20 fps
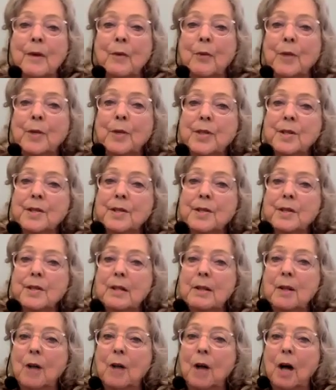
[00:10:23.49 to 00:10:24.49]
which is
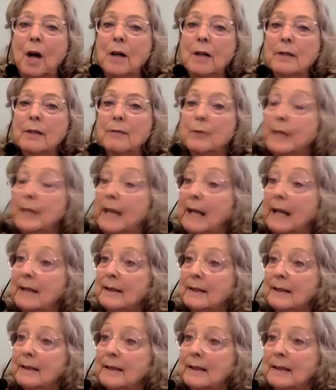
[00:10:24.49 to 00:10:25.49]
a law of
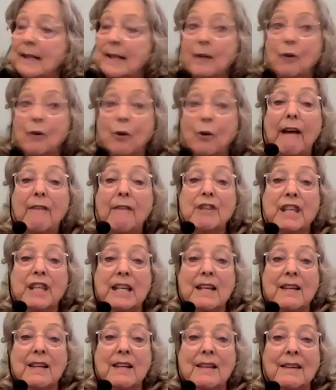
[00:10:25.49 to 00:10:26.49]
reality, like
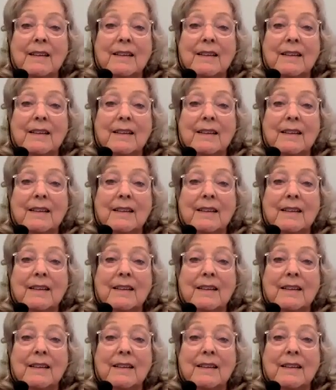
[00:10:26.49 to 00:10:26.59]
gravity,